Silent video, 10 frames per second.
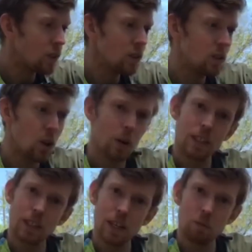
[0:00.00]
So it
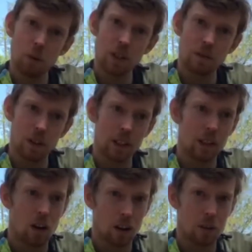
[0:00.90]
stays moist fairly
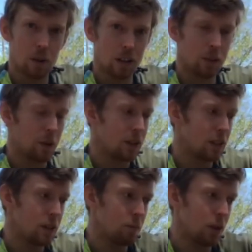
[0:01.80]
long, especially when it's
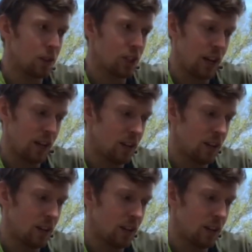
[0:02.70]
in part shade.